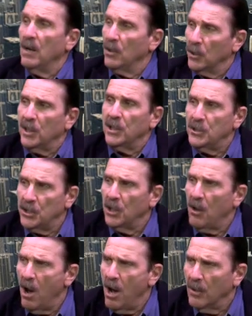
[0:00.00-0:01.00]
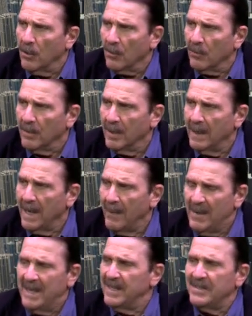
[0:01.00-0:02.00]
Look in Chicago. I
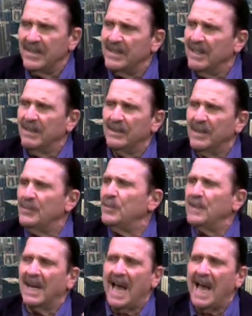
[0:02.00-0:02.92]
mean, this is this was a